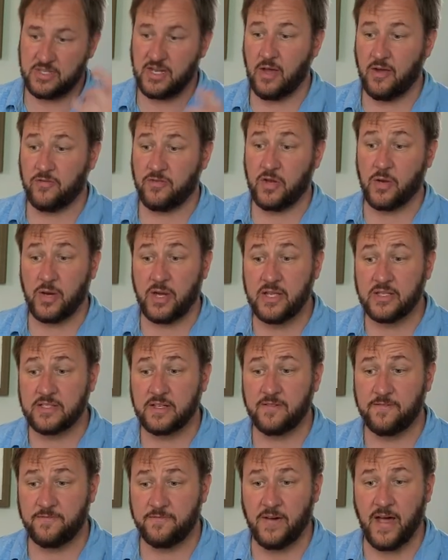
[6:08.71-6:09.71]
Now, if there is
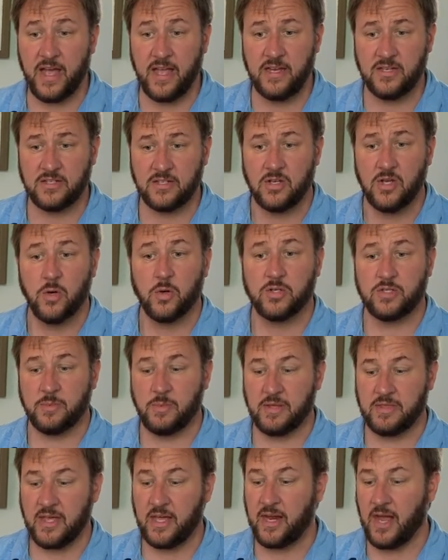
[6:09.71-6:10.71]
a fight or something
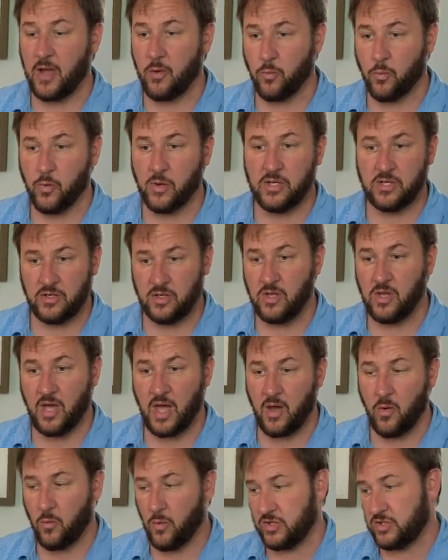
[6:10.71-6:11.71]
like that, I want
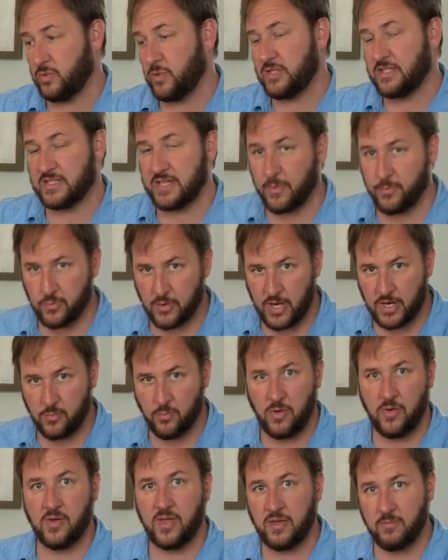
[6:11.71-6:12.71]
I want you to separate them.
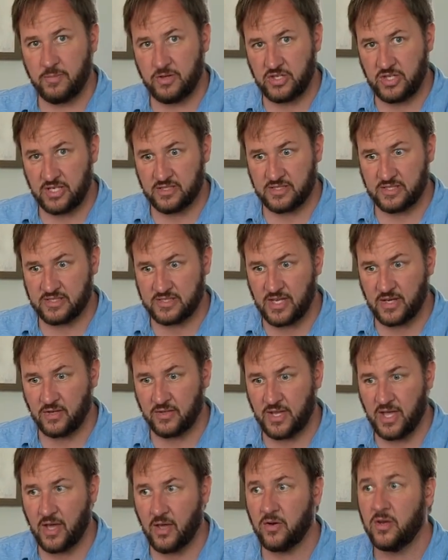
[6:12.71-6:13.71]
We give them a chance to settle
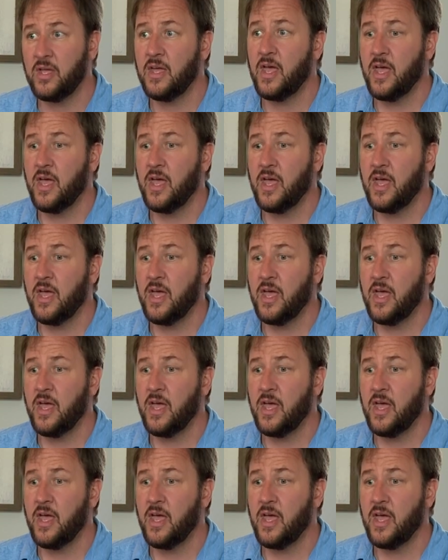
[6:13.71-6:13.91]
down.